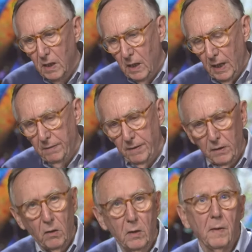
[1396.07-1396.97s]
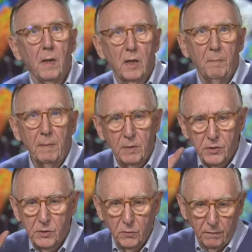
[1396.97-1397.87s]
I think are commitments
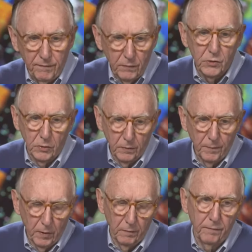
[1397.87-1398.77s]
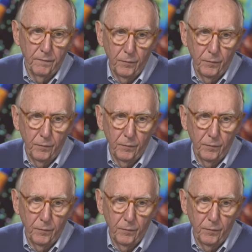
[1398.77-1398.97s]
to the future of